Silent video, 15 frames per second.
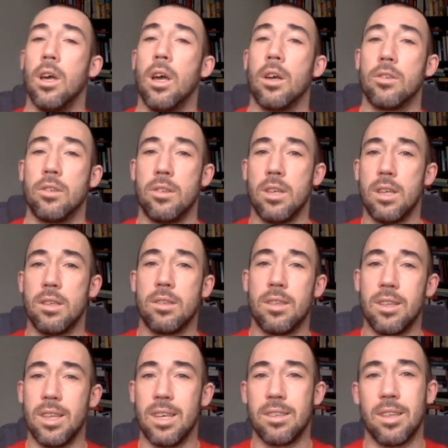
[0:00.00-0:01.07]
So
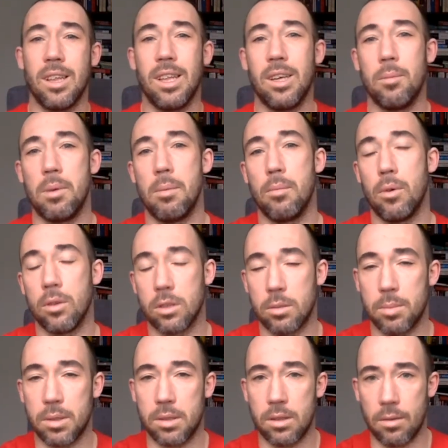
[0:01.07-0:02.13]
today is a little bit more
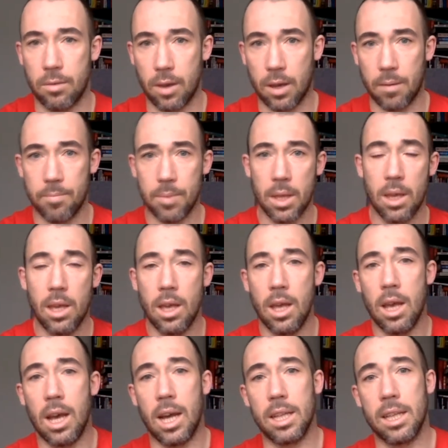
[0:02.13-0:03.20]
specific,
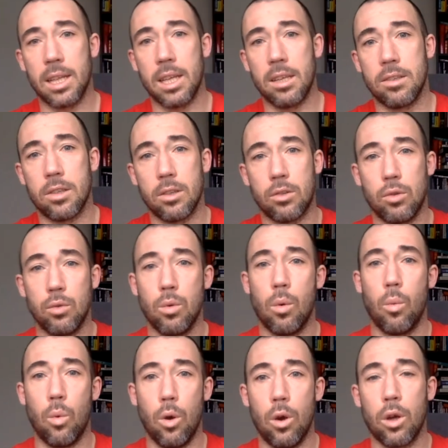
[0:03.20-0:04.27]
and it is to
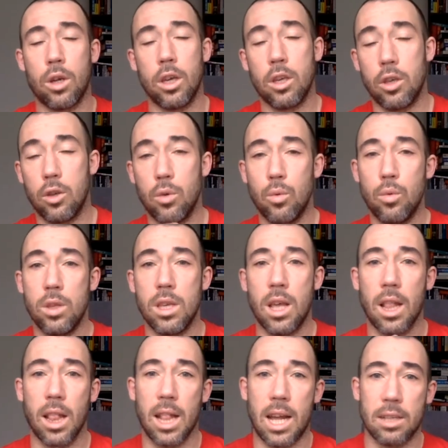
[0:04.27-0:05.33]
work
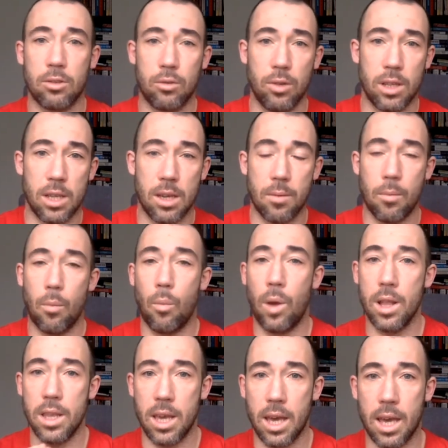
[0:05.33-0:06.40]
unilaterally
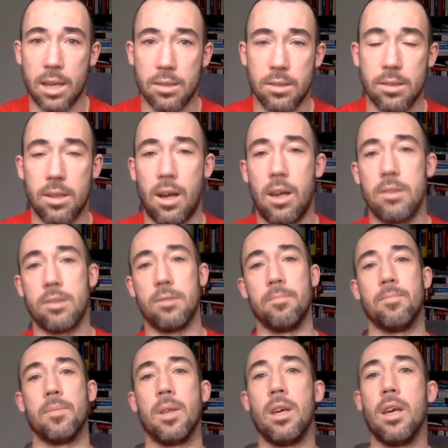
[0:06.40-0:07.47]
when you're exercising.
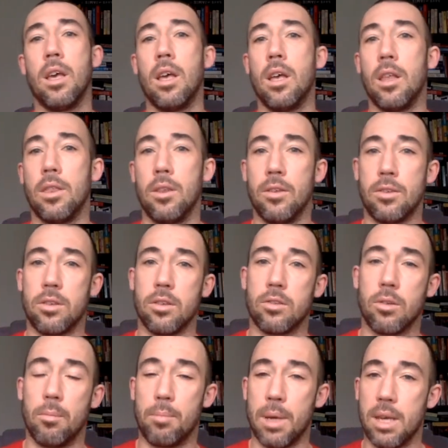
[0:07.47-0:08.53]
There's
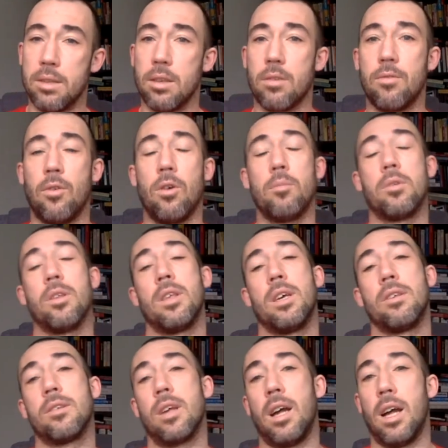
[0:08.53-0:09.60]
some basic forms of
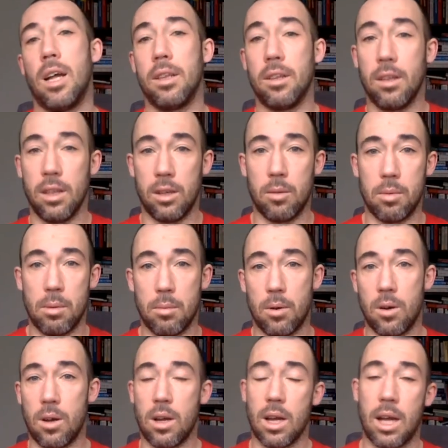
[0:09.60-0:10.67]
this and a little bit
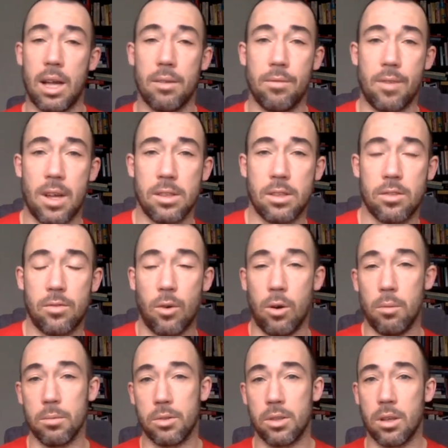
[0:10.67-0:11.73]
more advanced
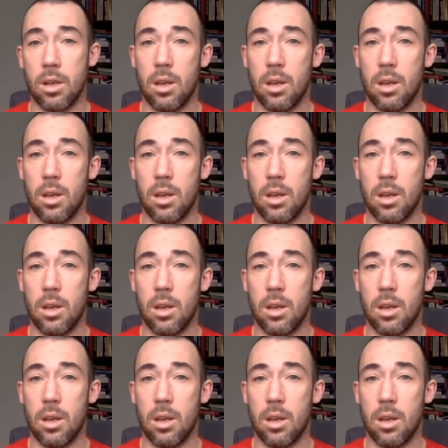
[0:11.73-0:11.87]
forms.